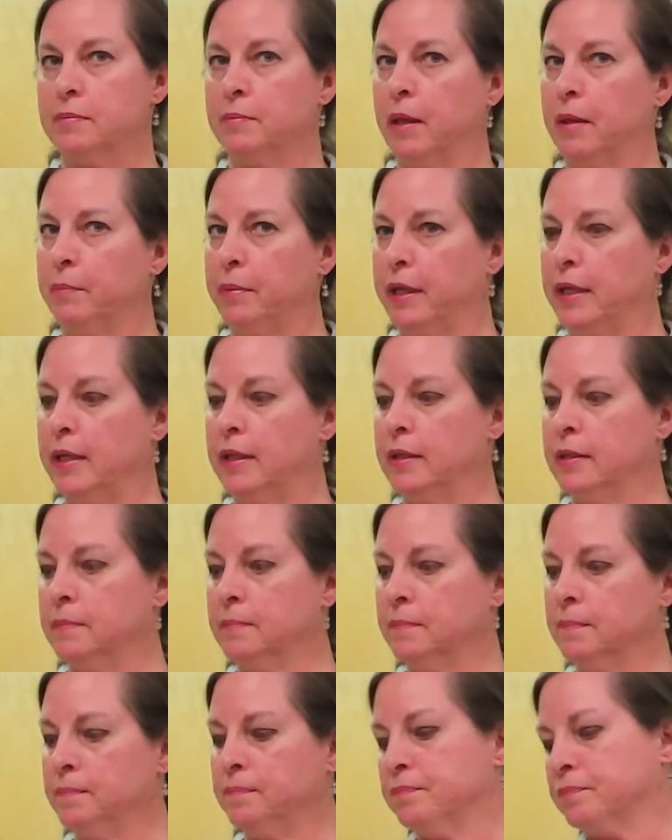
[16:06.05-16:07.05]
my
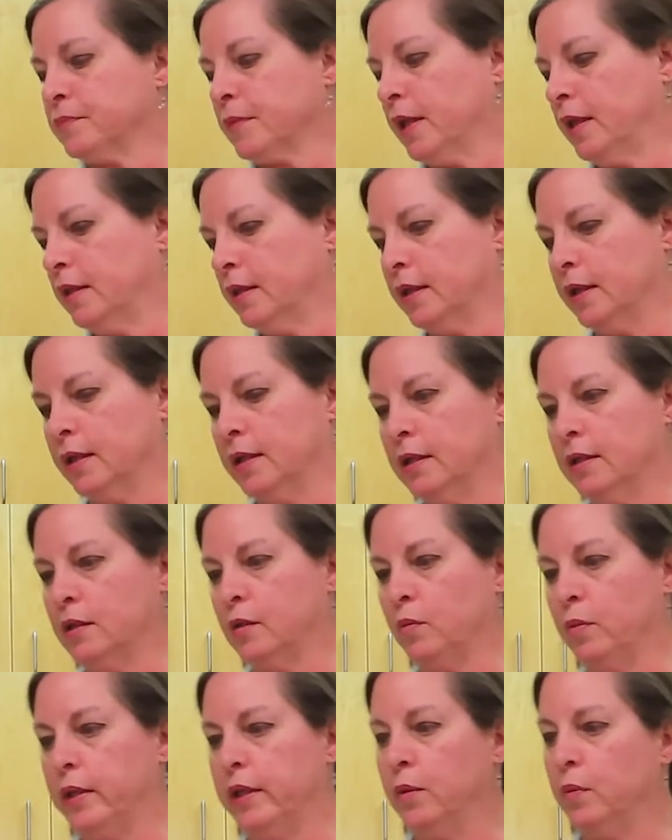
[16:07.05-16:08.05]
pan, and
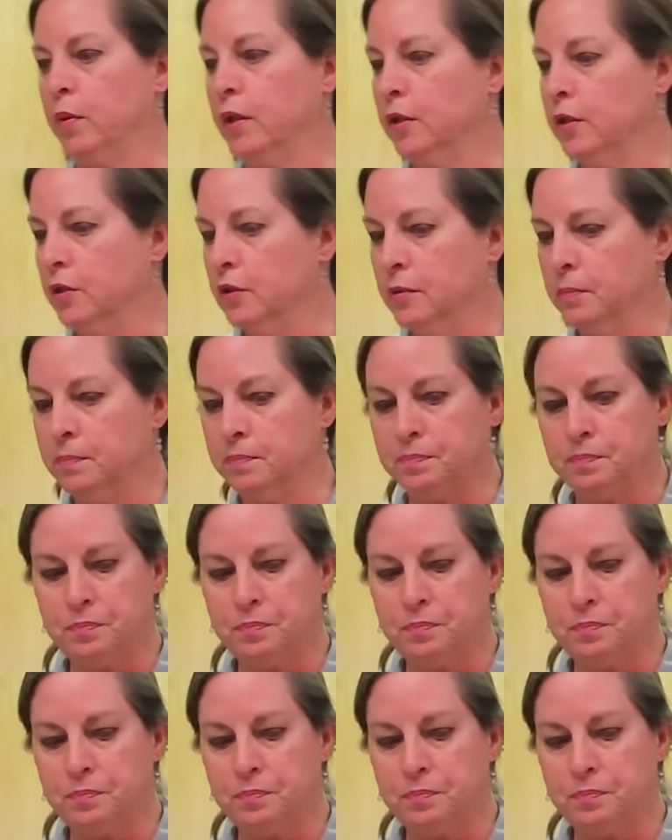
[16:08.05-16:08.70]
then we will